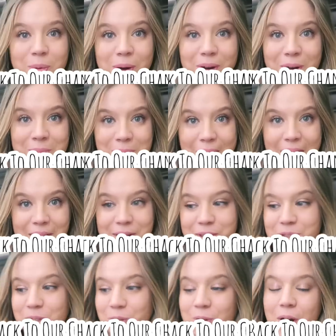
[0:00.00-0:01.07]
Welcome back
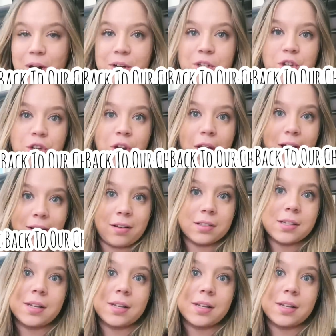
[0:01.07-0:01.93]
to our channel.